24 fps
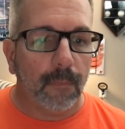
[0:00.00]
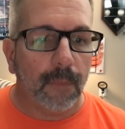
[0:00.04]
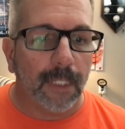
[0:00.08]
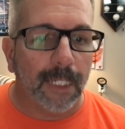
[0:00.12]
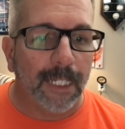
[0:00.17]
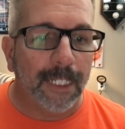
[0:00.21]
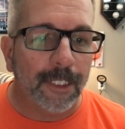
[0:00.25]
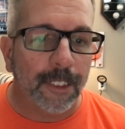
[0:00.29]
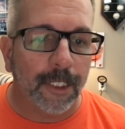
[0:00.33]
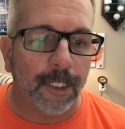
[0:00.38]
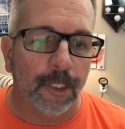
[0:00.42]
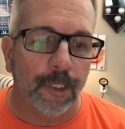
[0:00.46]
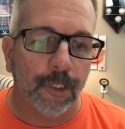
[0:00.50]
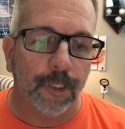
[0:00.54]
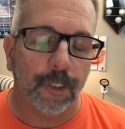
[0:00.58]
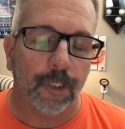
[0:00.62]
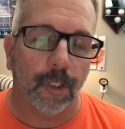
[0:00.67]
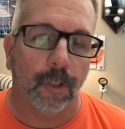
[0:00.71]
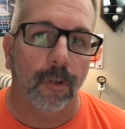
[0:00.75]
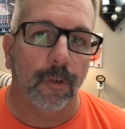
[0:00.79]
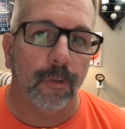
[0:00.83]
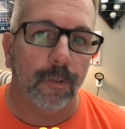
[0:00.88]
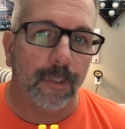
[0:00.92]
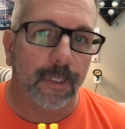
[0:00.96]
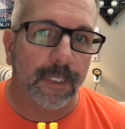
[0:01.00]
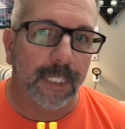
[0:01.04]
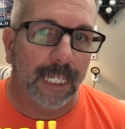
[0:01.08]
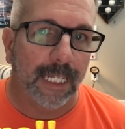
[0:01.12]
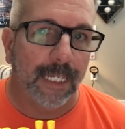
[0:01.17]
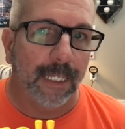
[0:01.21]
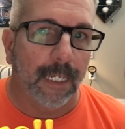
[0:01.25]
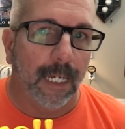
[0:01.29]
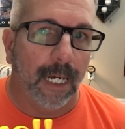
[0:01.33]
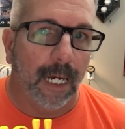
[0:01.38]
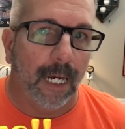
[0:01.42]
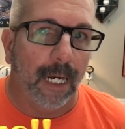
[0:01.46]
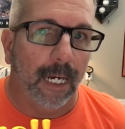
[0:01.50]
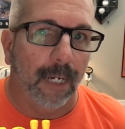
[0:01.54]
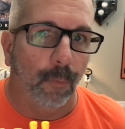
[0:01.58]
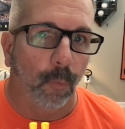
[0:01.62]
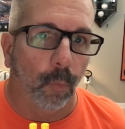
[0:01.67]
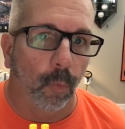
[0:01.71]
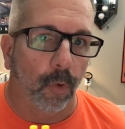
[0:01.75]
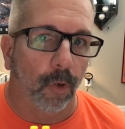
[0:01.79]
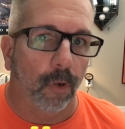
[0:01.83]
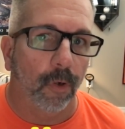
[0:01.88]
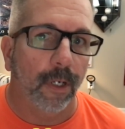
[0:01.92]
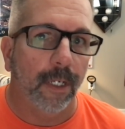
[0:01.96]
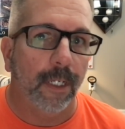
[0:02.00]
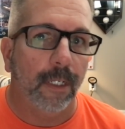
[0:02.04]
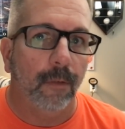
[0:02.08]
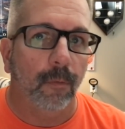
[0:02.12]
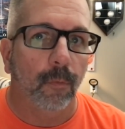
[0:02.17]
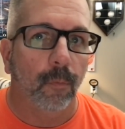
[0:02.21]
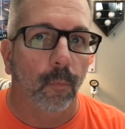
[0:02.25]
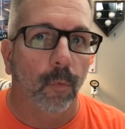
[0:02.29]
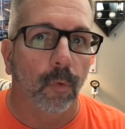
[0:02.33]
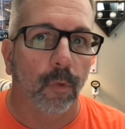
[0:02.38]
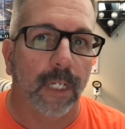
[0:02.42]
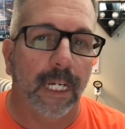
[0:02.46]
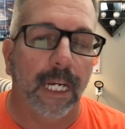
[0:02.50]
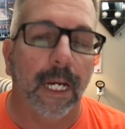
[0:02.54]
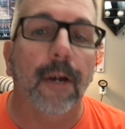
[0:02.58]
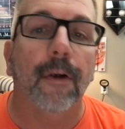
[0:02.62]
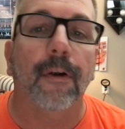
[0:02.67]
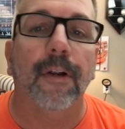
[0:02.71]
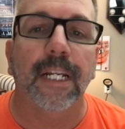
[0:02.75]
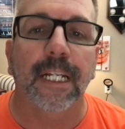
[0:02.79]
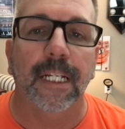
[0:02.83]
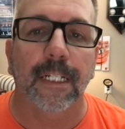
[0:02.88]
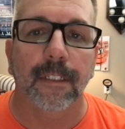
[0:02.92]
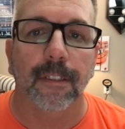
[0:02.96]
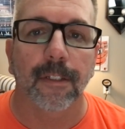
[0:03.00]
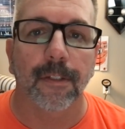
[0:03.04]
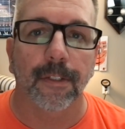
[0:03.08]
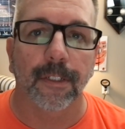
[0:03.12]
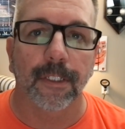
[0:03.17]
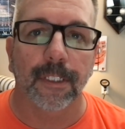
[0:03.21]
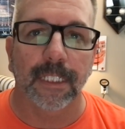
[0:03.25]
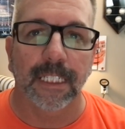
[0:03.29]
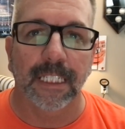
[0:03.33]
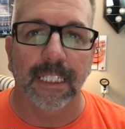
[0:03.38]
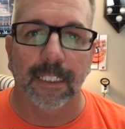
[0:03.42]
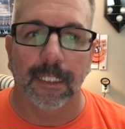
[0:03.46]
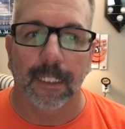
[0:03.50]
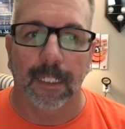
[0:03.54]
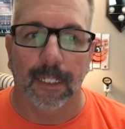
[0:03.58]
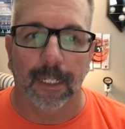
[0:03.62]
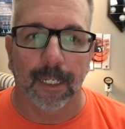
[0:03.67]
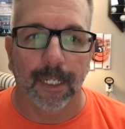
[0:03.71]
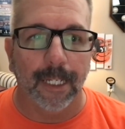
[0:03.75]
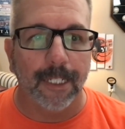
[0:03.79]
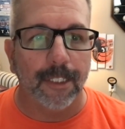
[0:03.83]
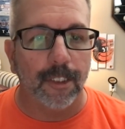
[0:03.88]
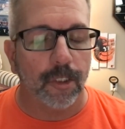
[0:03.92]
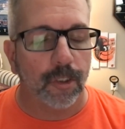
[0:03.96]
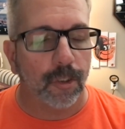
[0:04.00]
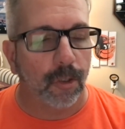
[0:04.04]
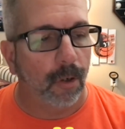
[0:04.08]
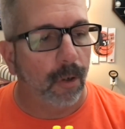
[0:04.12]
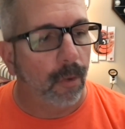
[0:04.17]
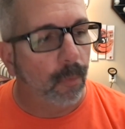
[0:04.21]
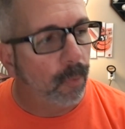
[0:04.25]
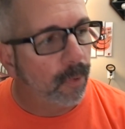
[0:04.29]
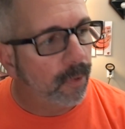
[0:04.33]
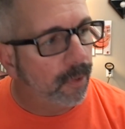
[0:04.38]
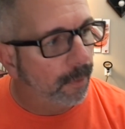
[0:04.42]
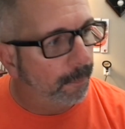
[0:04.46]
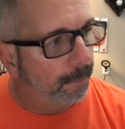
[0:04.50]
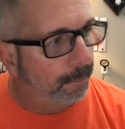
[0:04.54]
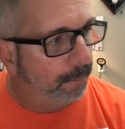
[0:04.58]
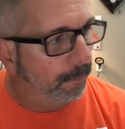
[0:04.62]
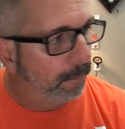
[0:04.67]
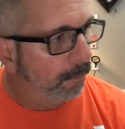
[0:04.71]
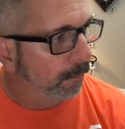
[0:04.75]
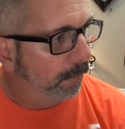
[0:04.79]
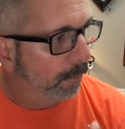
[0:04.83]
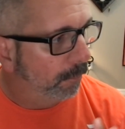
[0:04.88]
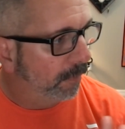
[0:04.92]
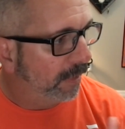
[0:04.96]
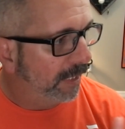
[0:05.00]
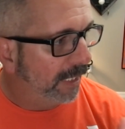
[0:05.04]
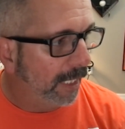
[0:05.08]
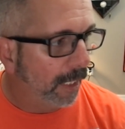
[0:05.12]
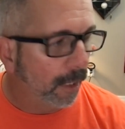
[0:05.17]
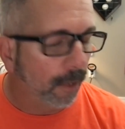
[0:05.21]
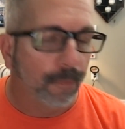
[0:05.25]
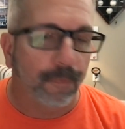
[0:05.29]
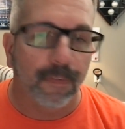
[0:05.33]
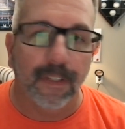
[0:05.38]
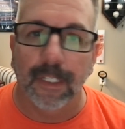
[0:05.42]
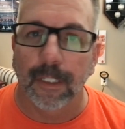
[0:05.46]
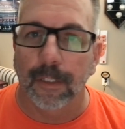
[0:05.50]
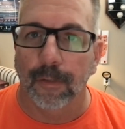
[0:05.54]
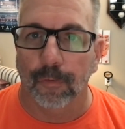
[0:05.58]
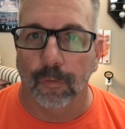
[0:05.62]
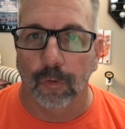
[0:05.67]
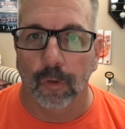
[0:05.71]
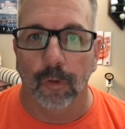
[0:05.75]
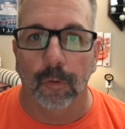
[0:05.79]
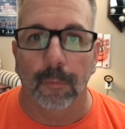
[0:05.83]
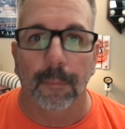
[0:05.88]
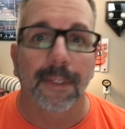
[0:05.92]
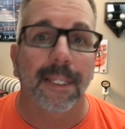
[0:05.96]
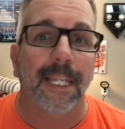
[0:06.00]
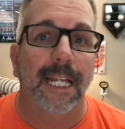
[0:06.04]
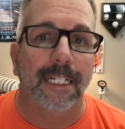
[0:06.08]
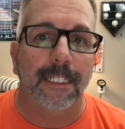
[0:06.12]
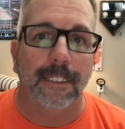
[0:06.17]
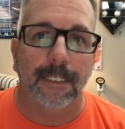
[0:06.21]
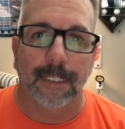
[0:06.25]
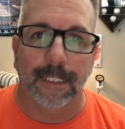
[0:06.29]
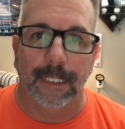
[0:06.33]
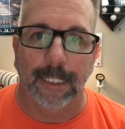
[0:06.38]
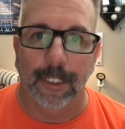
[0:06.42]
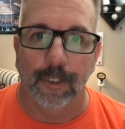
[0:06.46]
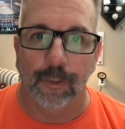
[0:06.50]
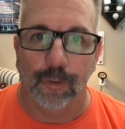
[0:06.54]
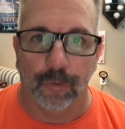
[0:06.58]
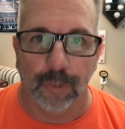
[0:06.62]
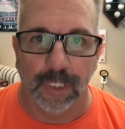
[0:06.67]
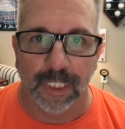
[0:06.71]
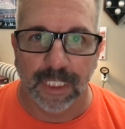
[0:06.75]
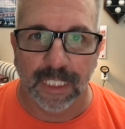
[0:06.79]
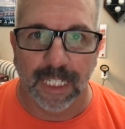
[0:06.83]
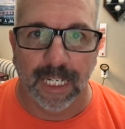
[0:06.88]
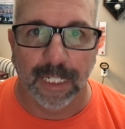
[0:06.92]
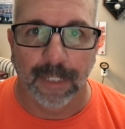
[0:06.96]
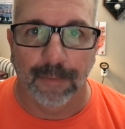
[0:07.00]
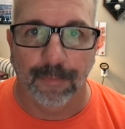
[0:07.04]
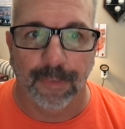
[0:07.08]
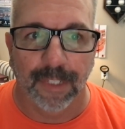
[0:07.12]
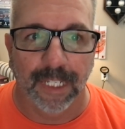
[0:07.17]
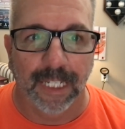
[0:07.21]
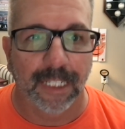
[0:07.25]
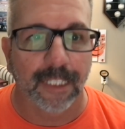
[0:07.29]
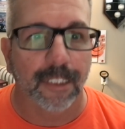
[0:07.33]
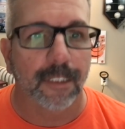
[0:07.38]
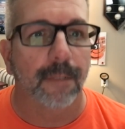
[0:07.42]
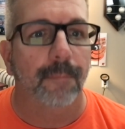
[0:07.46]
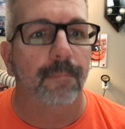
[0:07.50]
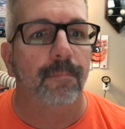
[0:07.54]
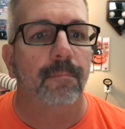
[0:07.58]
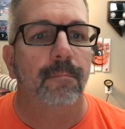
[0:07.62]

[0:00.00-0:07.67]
it's concerns that I worry will carry into the season. And let's start with the elephant in the room, and that's the injury side of things.